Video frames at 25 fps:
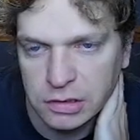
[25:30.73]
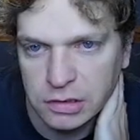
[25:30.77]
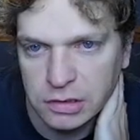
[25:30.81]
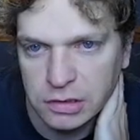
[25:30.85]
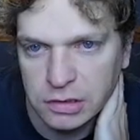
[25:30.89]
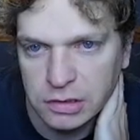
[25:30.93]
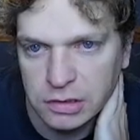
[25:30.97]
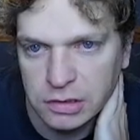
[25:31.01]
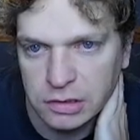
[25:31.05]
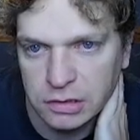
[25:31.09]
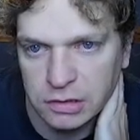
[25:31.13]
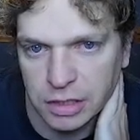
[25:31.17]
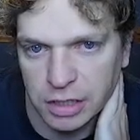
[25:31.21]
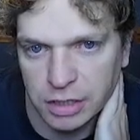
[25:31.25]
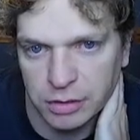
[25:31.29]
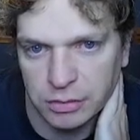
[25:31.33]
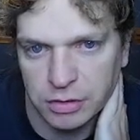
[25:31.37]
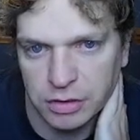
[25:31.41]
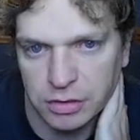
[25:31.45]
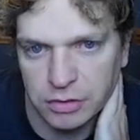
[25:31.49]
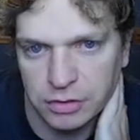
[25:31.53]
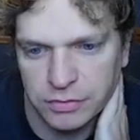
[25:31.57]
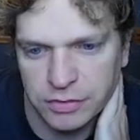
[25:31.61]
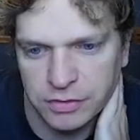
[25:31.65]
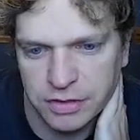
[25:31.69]
Okay, well
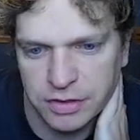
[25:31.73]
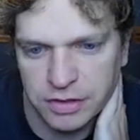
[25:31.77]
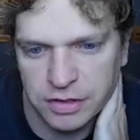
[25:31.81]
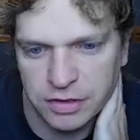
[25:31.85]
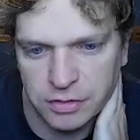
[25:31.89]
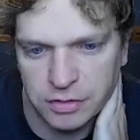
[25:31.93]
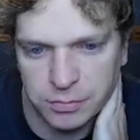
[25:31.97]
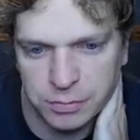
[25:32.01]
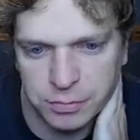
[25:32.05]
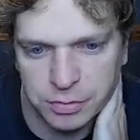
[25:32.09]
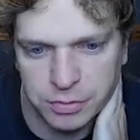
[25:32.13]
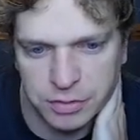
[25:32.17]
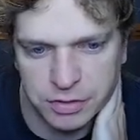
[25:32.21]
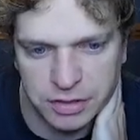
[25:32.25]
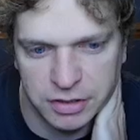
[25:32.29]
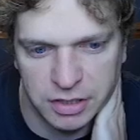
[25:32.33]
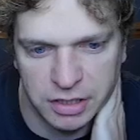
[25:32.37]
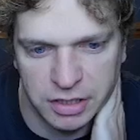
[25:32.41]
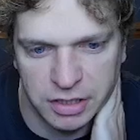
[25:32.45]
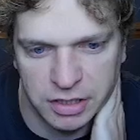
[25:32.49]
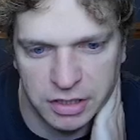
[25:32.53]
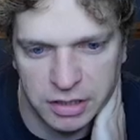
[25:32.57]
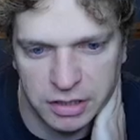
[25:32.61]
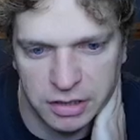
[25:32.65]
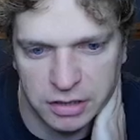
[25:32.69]
hopefully they don't put
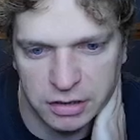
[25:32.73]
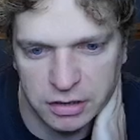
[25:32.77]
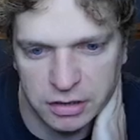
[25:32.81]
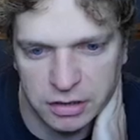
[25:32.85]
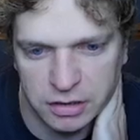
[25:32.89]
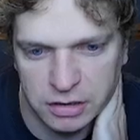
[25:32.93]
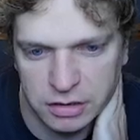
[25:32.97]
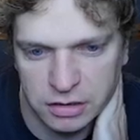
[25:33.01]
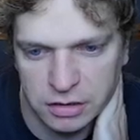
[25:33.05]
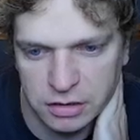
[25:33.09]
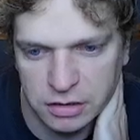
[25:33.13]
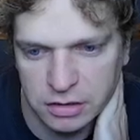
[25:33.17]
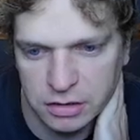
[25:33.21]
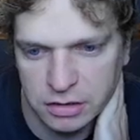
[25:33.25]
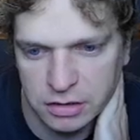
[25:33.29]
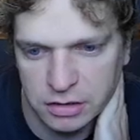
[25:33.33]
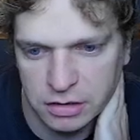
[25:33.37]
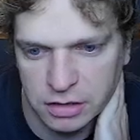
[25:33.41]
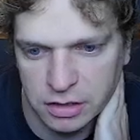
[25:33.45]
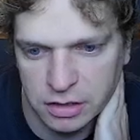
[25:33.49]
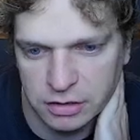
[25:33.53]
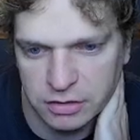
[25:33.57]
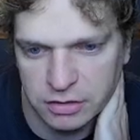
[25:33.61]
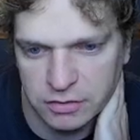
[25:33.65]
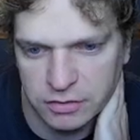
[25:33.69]
a...
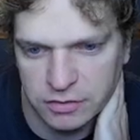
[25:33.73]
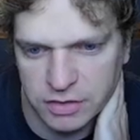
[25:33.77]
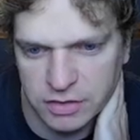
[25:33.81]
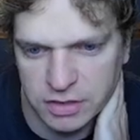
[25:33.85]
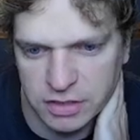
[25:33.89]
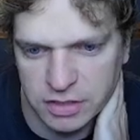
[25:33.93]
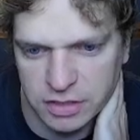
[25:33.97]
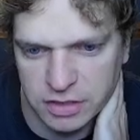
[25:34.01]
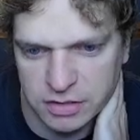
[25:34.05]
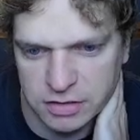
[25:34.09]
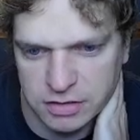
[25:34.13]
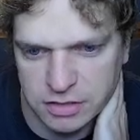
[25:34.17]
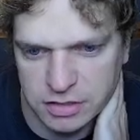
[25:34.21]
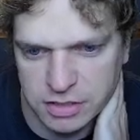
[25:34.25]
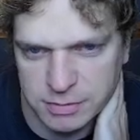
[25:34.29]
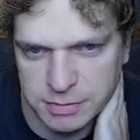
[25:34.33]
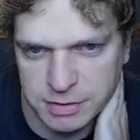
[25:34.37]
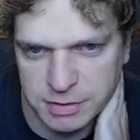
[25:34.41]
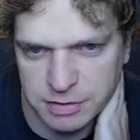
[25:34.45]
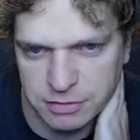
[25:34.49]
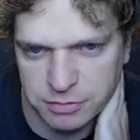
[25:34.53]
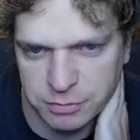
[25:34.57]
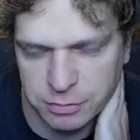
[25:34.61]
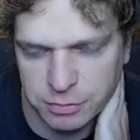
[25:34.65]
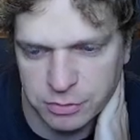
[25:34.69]
I don't have any instant
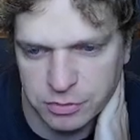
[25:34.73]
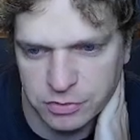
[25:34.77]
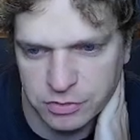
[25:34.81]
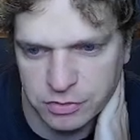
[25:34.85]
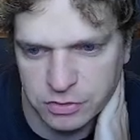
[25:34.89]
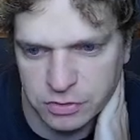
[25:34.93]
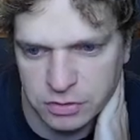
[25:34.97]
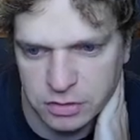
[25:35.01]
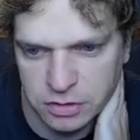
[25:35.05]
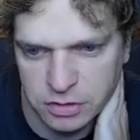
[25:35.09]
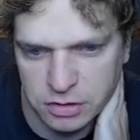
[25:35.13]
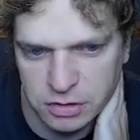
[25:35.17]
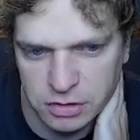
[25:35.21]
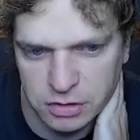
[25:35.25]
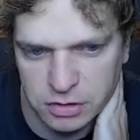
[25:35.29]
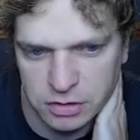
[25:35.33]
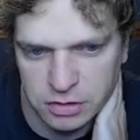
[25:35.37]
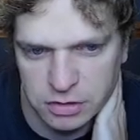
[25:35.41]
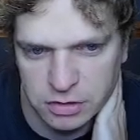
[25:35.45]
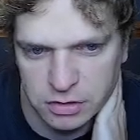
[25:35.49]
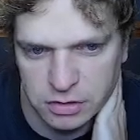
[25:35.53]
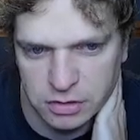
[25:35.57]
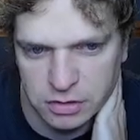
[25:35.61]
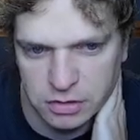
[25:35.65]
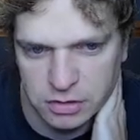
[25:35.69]
speed removal.
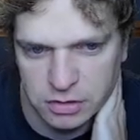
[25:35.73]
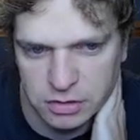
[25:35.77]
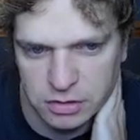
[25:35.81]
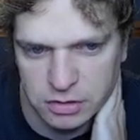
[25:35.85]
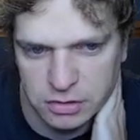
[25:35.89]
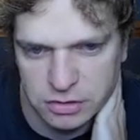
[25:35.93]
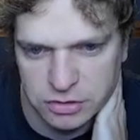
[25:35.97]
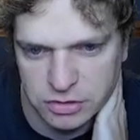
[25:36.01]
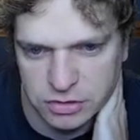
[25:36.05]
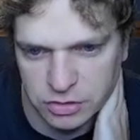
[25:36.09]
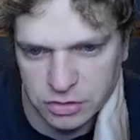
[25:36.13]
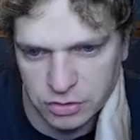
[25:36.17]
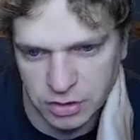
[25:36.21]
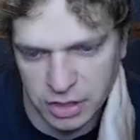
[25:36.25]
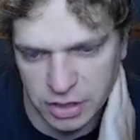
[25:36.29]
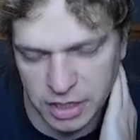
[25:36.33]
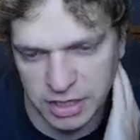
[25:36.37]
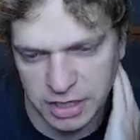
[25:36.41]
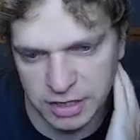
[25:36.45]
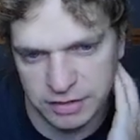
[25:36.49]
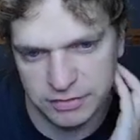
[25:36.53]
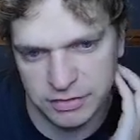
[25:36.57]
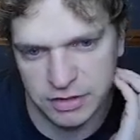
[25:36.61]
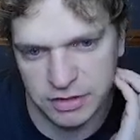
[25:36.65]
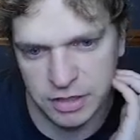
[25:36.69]
So I
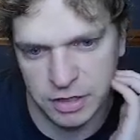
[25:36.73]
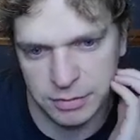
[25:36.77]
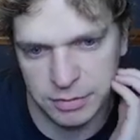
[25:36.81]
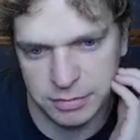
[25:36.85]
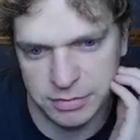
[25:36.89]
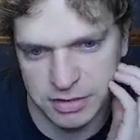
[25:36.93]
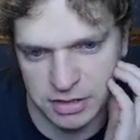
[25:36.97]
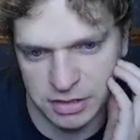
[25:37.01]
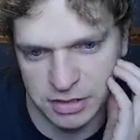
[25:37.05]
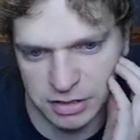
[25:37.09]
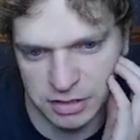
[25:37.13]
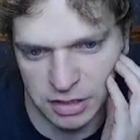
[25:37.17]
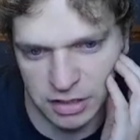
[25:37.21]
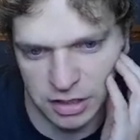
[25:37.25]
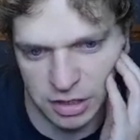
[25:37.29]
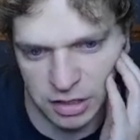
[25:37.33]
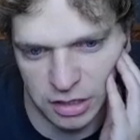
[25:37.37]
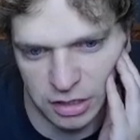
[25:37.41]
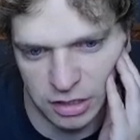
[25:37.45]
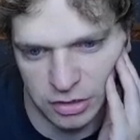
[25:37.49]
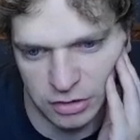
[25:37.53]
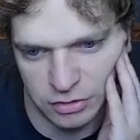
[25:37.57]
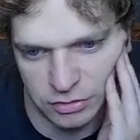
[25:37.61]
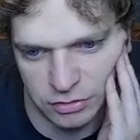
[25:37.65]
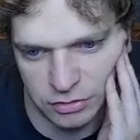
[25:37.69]
have the option
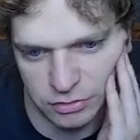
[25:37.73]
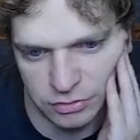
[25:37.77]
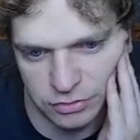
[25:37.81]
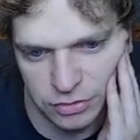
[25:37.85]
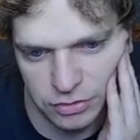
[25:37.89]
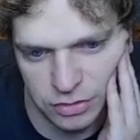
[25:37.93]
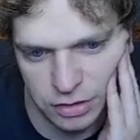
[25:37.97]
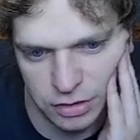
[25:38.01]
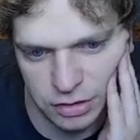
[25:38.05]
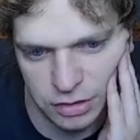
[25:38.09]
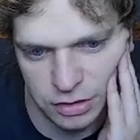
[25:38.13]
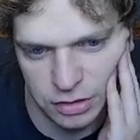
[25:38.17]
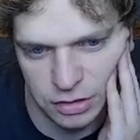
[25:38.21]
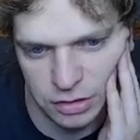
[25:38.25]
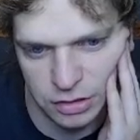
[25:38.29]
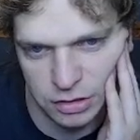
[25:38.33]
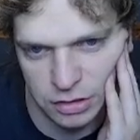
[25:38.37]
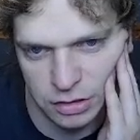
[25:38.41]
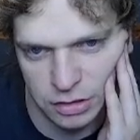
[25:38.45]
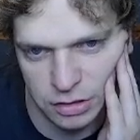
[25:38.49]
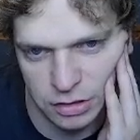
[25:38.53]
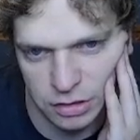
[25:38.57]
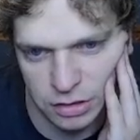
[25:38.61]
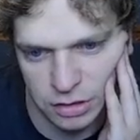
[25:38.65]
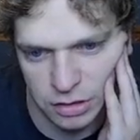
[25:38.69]
of
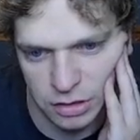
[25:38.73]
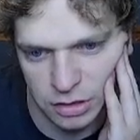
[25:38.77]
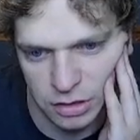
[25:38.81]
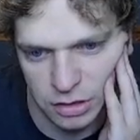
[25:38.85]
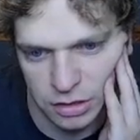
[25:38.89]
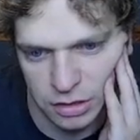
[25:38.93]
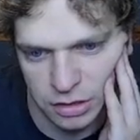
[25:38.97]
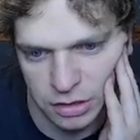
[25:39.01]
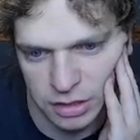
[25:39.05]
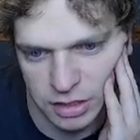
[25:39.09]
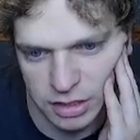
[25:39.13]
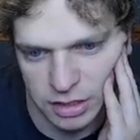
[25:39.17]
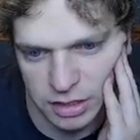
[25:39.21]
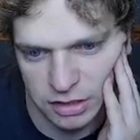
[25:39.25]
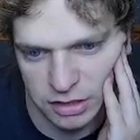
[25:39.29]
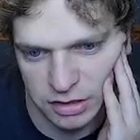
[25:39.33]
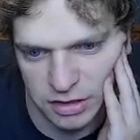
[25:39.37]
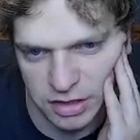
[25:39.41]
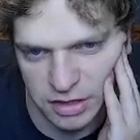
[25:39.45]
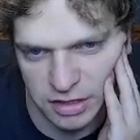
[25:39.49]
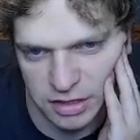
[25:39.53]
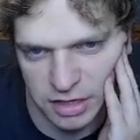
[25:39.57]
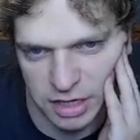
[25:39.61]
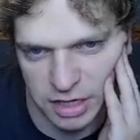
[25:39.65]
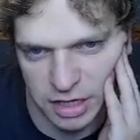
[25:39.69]
killing
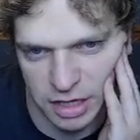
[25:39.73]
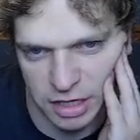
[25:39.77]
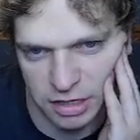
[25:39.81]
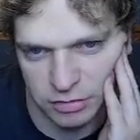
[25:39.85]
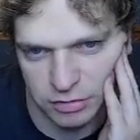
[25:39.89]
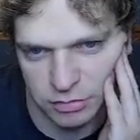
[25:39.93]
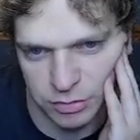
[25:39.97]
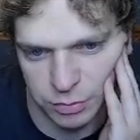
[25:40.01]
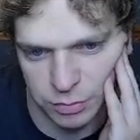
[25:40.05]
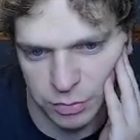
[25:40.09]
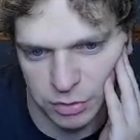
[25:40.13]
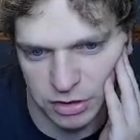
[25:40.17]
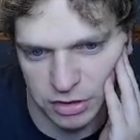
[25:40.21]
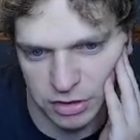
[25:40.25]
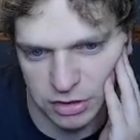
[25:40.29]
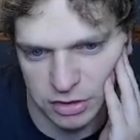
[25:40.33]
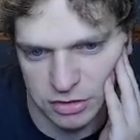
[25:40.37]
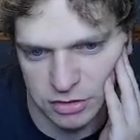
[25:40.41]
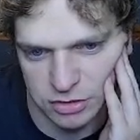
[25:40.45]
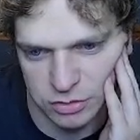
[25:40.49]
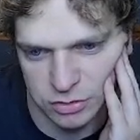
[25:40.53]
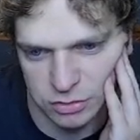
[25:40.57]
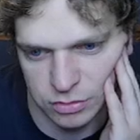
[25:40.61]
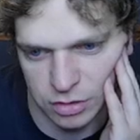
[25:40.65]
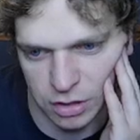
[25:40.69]
that now with one of these
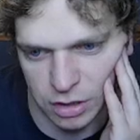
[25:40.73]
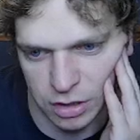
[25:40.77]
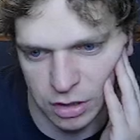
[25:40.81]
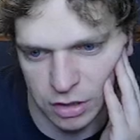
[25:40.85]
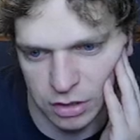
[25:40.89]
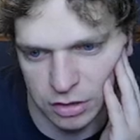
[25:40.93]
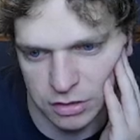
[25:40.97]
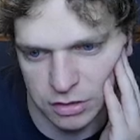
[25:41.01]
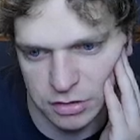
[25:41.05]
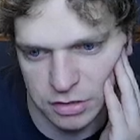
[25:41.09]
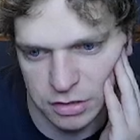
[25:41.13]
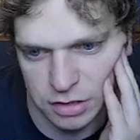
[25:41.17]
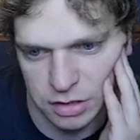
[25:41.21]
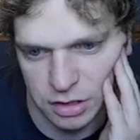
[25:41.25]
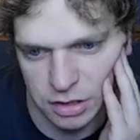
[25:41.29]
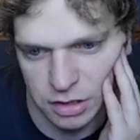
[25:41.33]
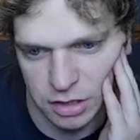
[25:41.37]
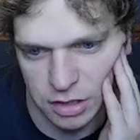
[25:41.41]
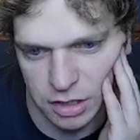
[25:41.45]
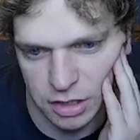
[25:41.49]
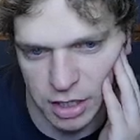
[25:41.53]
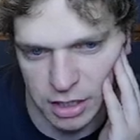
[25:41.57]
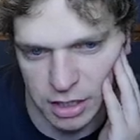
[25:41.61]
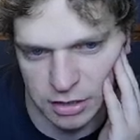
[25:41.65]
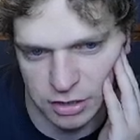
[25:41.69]
two cards
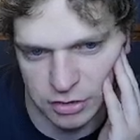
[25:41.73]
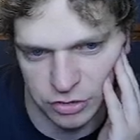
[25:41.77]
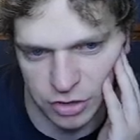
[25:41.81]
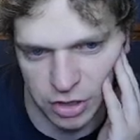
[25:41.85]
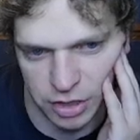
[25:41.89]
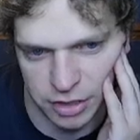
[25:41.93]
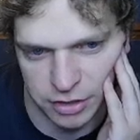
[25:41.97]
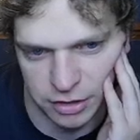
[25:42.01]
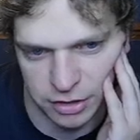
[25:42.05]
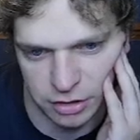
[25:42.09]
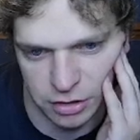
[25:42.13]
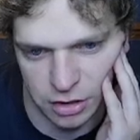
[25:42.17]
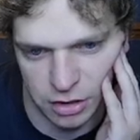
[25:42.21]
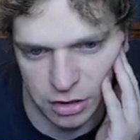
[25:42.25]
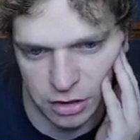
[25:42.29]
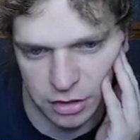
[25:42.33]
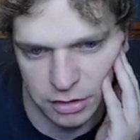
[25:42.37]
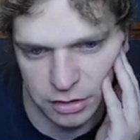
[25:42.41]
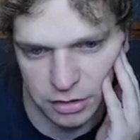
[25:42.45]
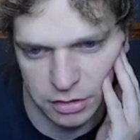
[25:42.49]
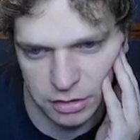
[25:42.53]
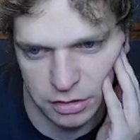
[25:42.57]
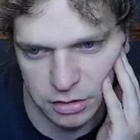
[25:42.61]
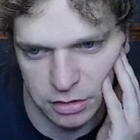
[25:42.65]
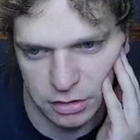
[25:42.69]
and drawing a
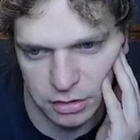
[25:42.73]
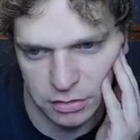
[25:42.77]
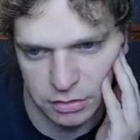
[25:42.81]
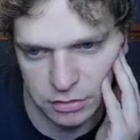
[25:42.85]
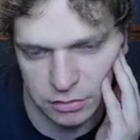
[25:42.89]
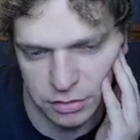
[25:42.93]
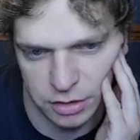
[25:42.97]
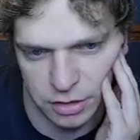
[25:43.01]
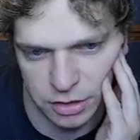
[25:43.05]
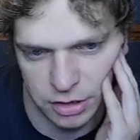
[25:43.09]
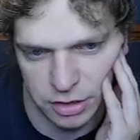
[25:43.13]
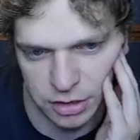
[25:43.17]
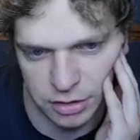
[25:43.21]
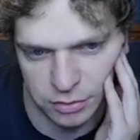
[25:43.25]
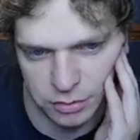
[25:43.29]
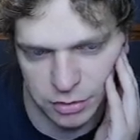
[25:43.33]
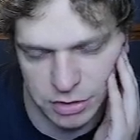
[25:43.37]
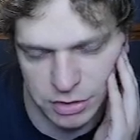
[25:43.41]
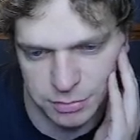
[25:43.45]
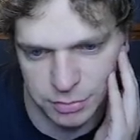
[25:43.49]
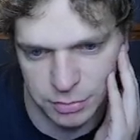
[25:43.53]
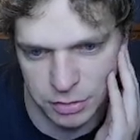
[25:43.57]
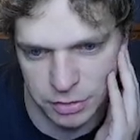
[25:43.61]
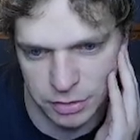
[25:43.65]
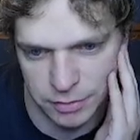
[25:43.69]
card with Unending
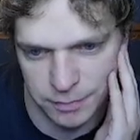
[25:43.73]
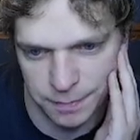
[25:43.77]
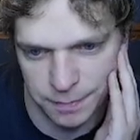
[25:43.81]
Whisper.